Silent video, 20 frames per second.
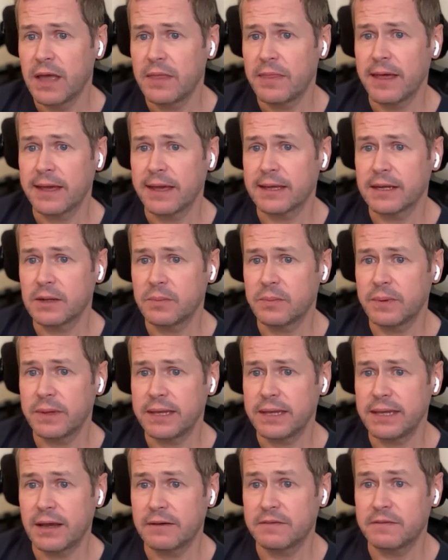they're going to
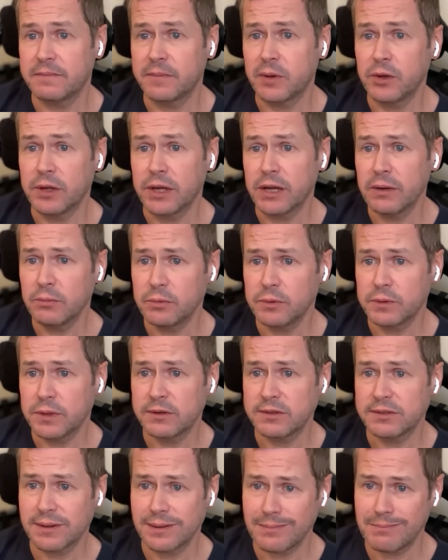be familiar with
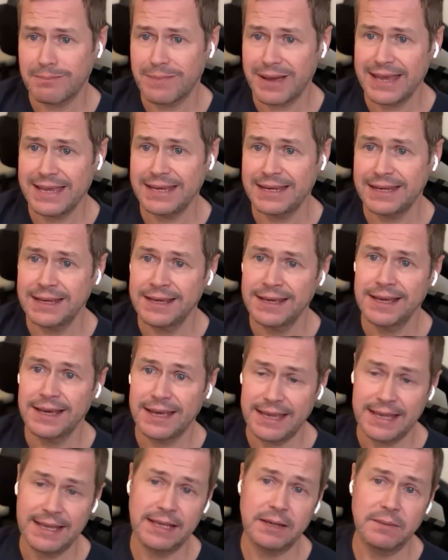those main
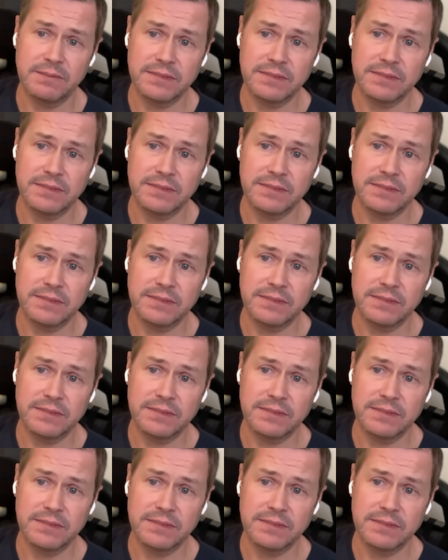income